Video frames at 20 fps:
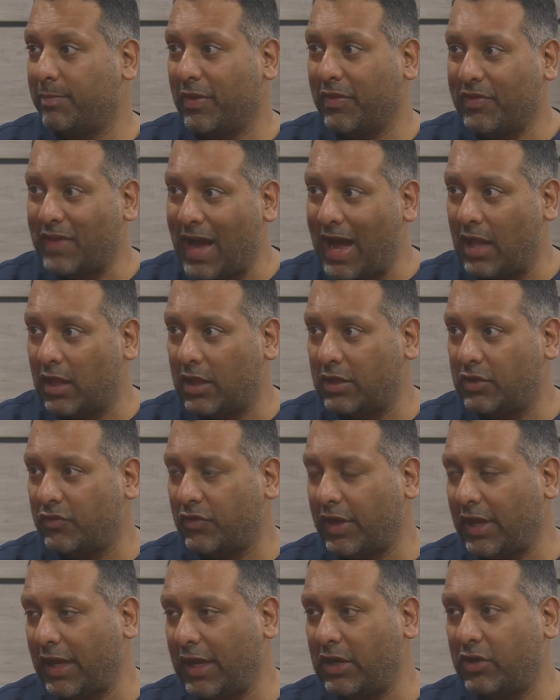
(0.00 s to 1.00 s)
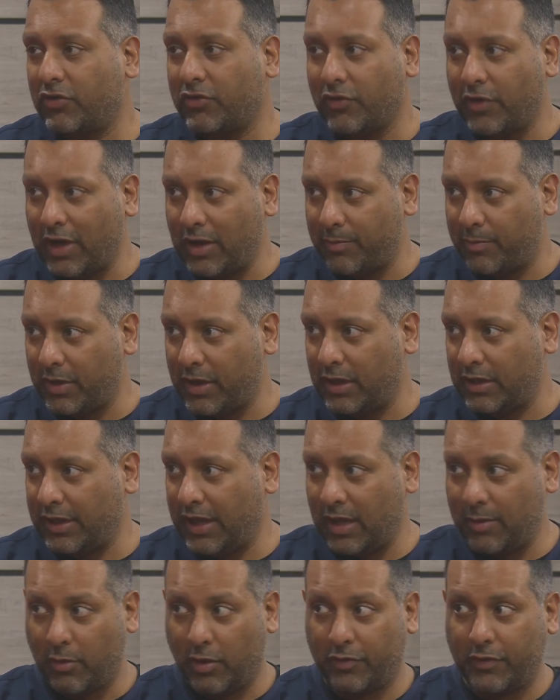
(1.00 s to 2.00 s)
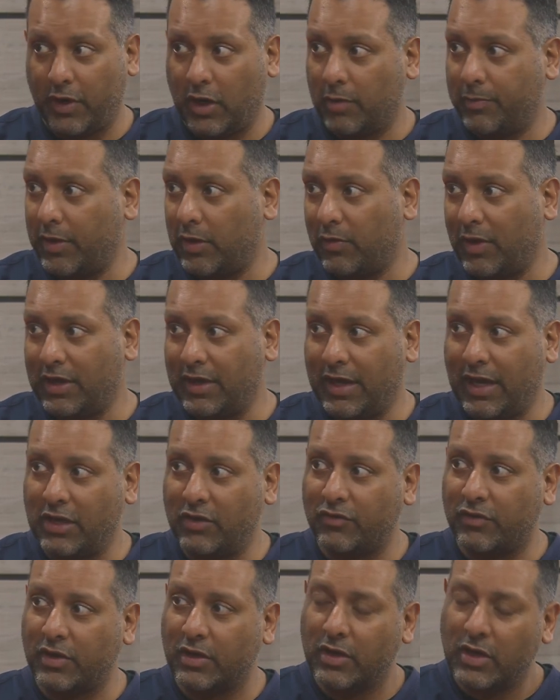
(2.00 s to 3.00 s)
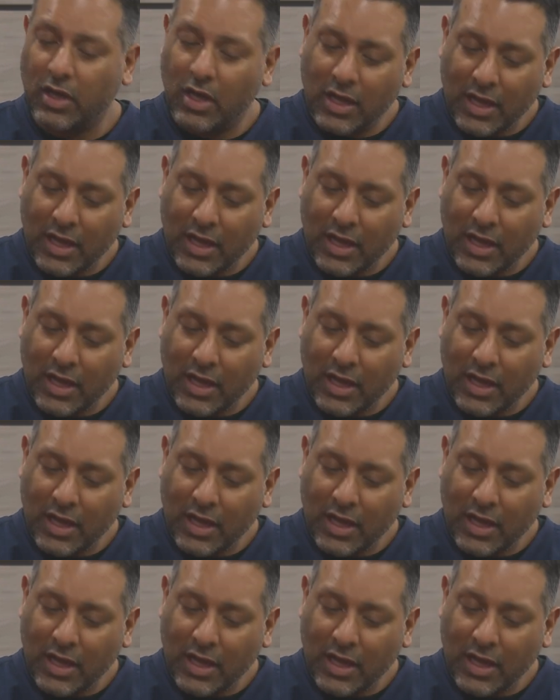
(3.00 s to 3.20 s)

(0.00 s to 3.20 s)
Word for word: pathology, treatment, chemotherapy, radiation